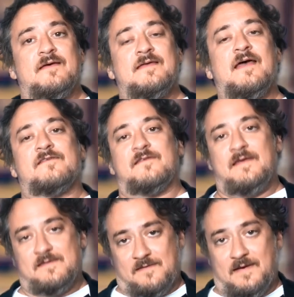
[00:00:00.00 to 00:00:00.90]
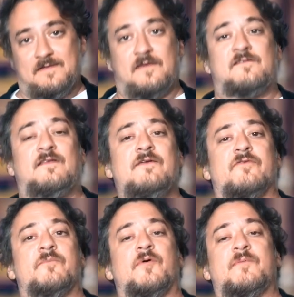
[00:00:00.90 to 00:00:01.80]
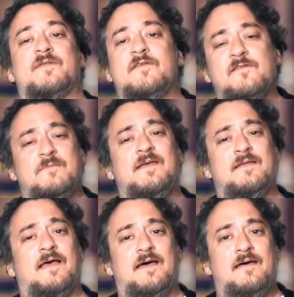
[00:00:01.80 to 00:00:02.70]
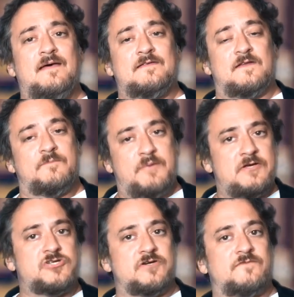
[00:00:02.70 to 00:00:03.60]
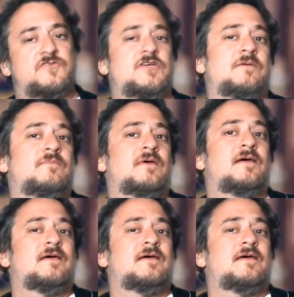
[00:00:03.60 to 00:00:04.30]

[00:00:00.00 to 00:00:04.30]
Yes, it's an anti-slavery book, but it doesn't mean that the depiction of Jim